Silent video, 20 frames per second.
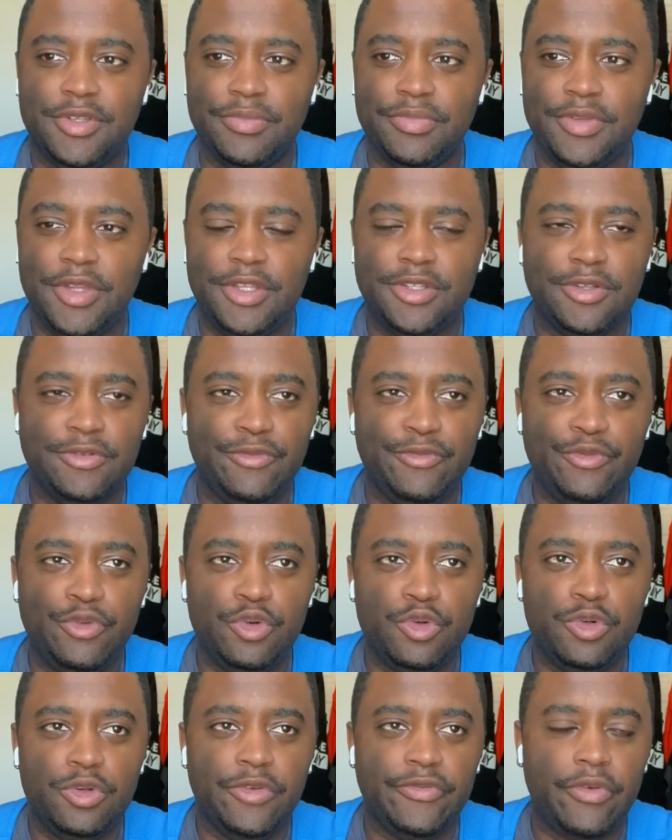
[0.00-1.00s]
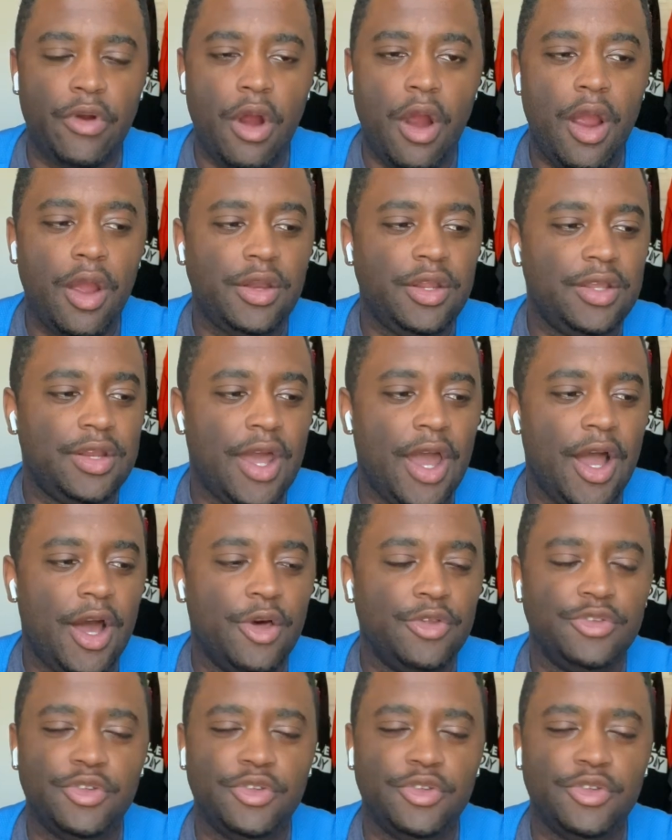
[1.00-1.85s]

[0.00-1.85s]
decent food and variety in the house,